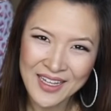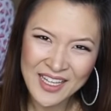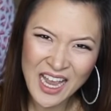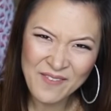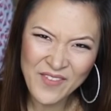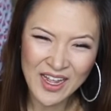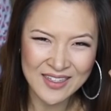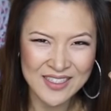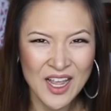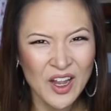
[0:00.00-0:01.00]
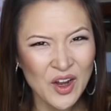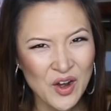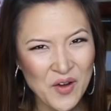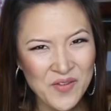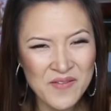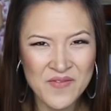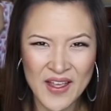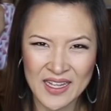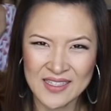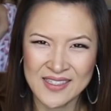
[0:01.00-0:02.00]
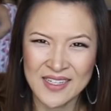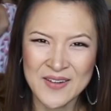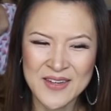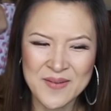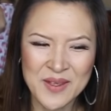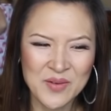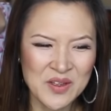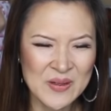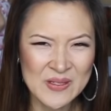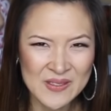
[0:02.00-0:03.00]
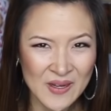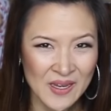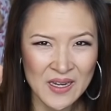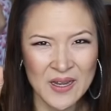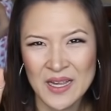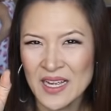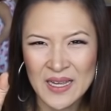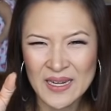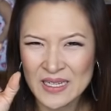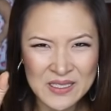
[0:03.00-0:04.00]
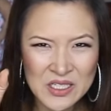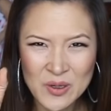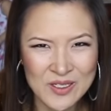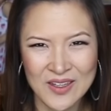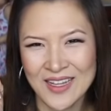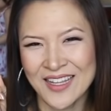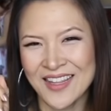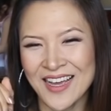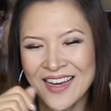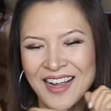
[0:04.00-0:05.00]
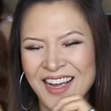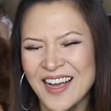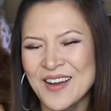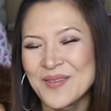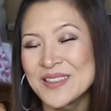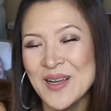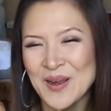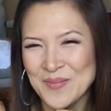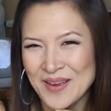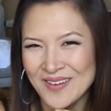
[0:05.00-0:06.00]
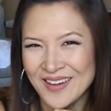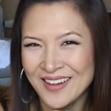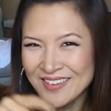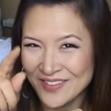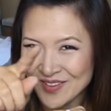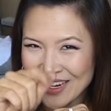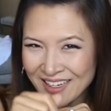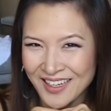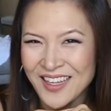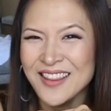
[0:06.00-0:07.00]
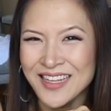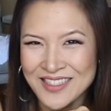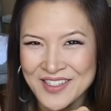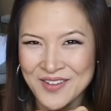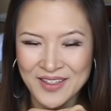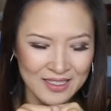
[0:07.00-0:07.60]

cat fights, girlfriend fights. You know what I mean? When you're stuck in a situation like that. We'll talk about it. Ready? Let's do